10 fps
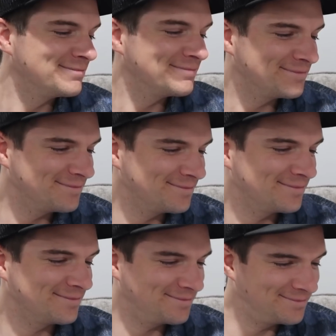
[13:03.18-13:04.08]

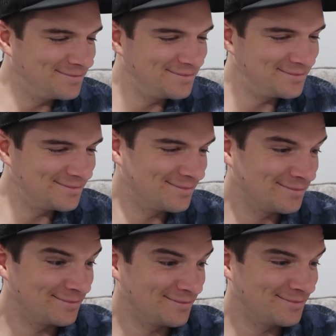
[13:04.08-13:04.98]

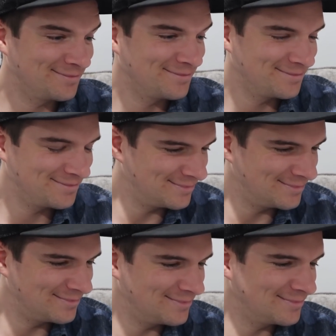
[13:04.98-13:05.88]

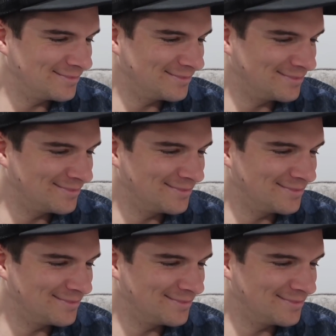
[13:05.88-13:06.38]
(not speaking)